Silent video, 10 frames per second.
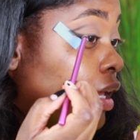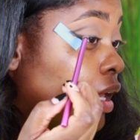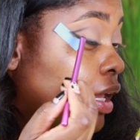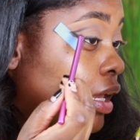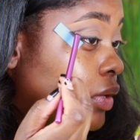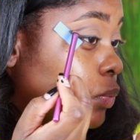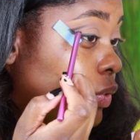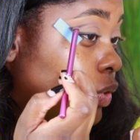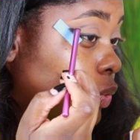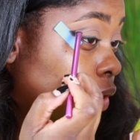And
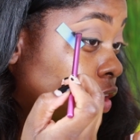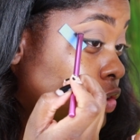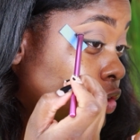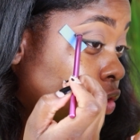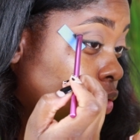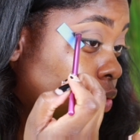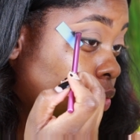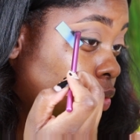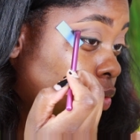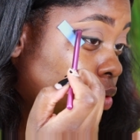we're going
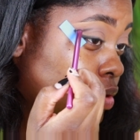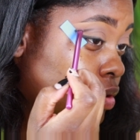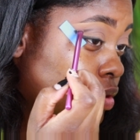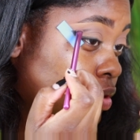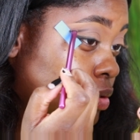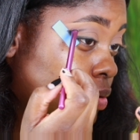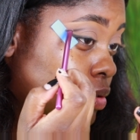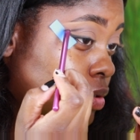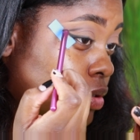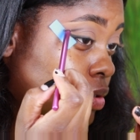to
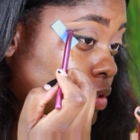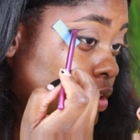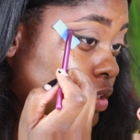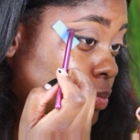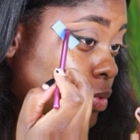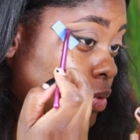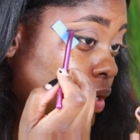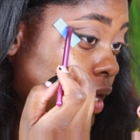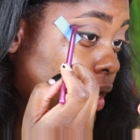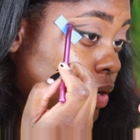
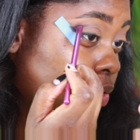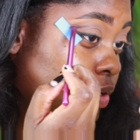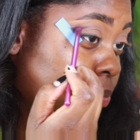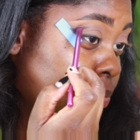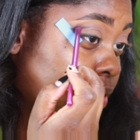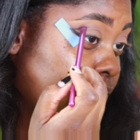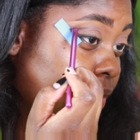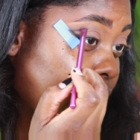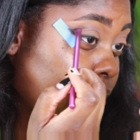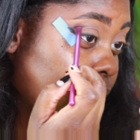smoke out or buff
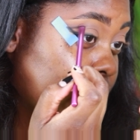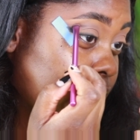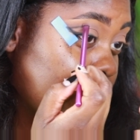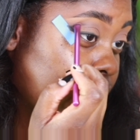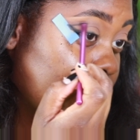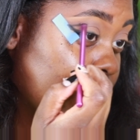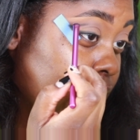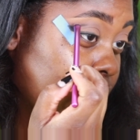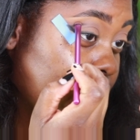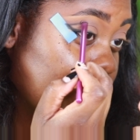out
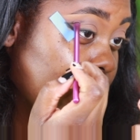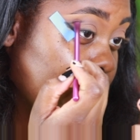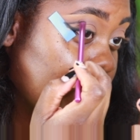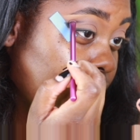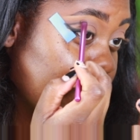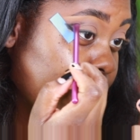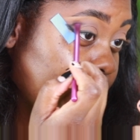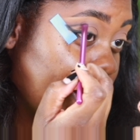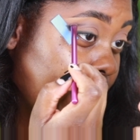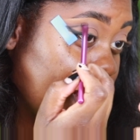that
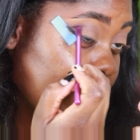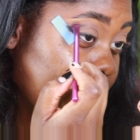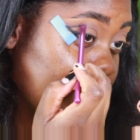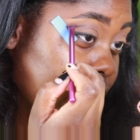black.